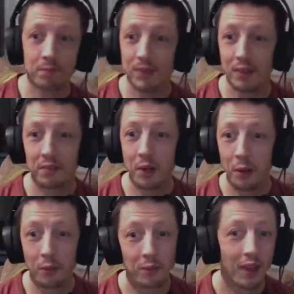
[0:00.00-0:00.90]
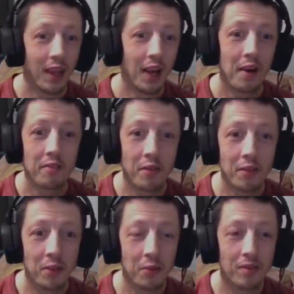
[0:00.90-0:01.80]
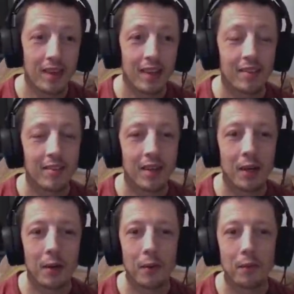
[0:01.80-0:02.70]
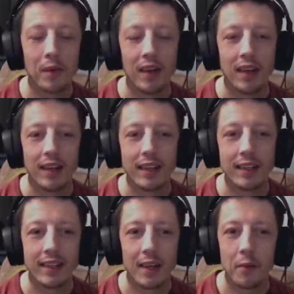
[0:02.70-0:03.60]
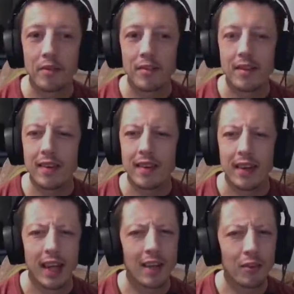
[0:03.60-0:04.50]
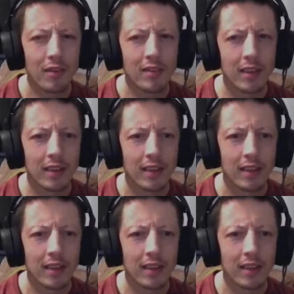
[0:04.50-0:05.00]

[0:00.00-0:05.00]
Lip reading: I've never used it, so yeah, it was interesting.